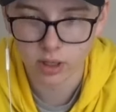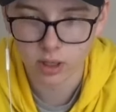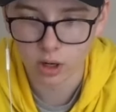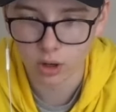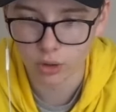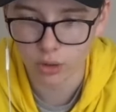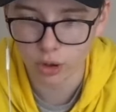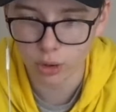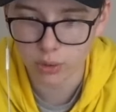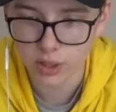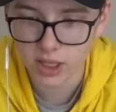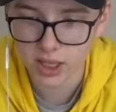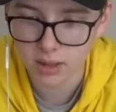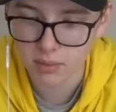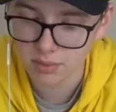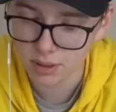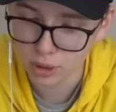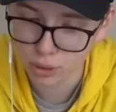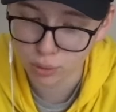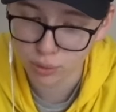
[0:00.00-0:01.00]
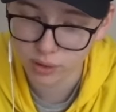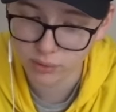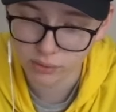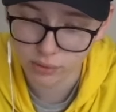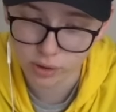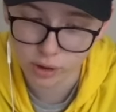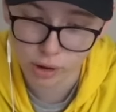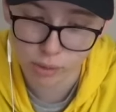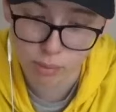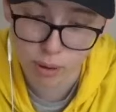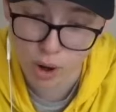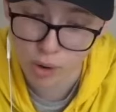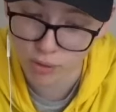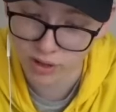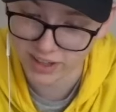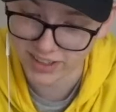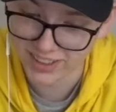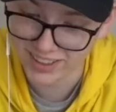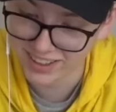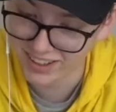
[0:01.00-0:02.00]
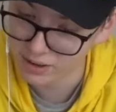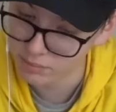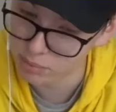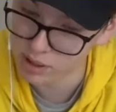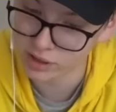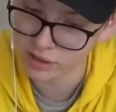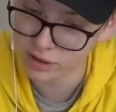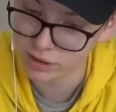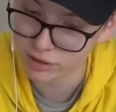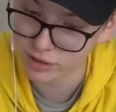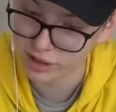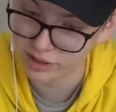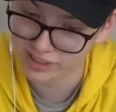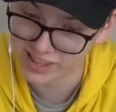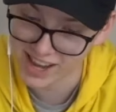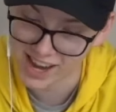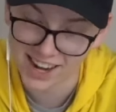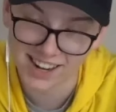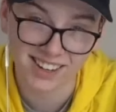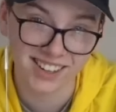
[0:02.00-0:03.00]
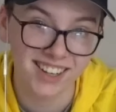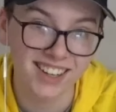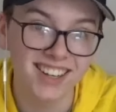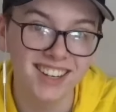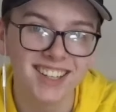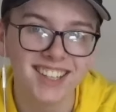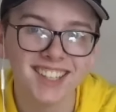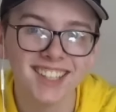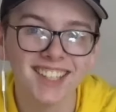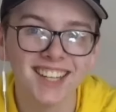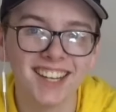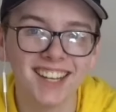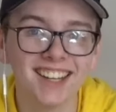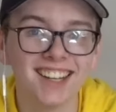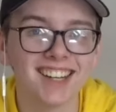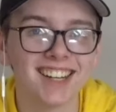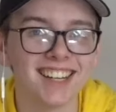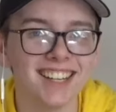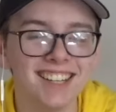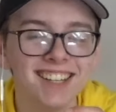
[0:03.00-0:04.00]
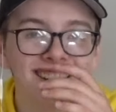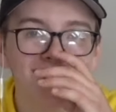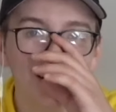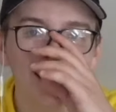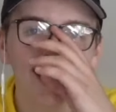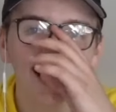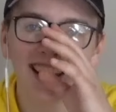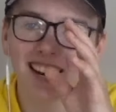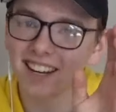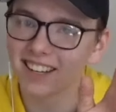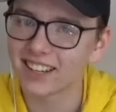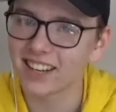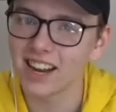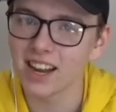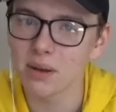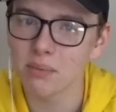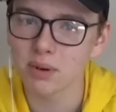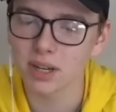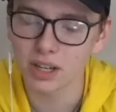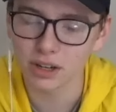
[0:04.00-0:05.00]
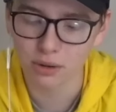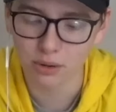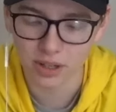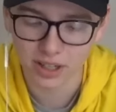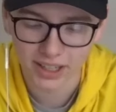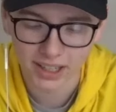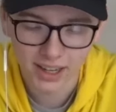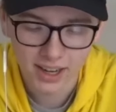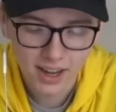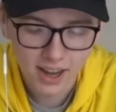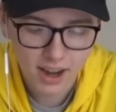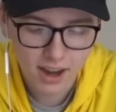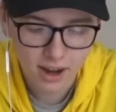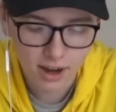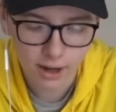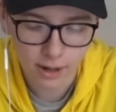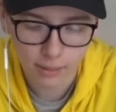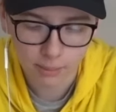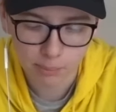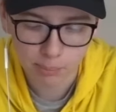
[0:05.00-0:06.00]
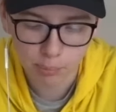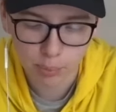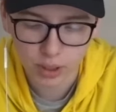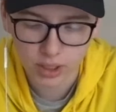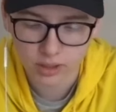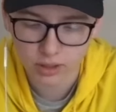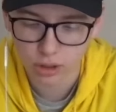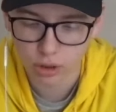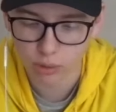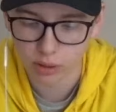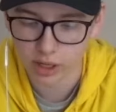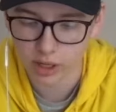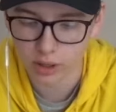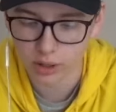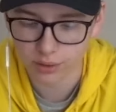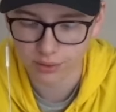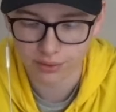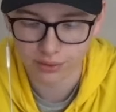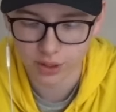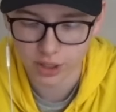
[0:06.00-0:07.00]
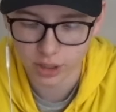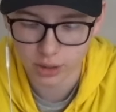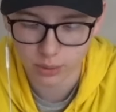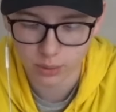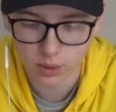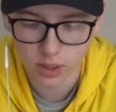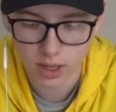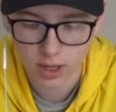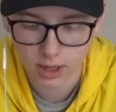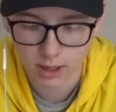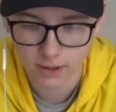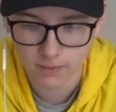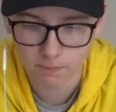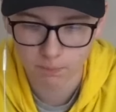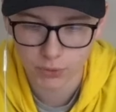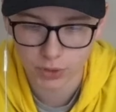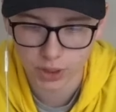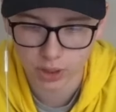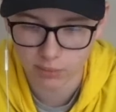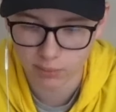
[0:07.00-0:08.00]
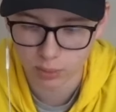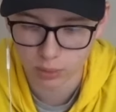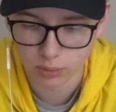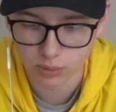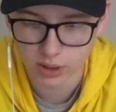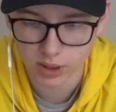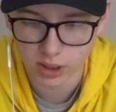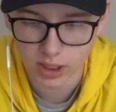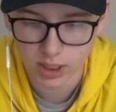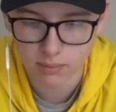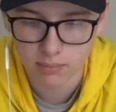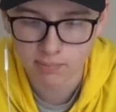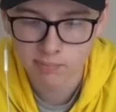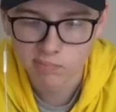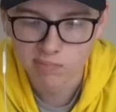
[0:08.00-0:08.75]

Although it can be annoying for your opponent. Been there, done that. It can be annoying. But it's a great card for you to help you win the game.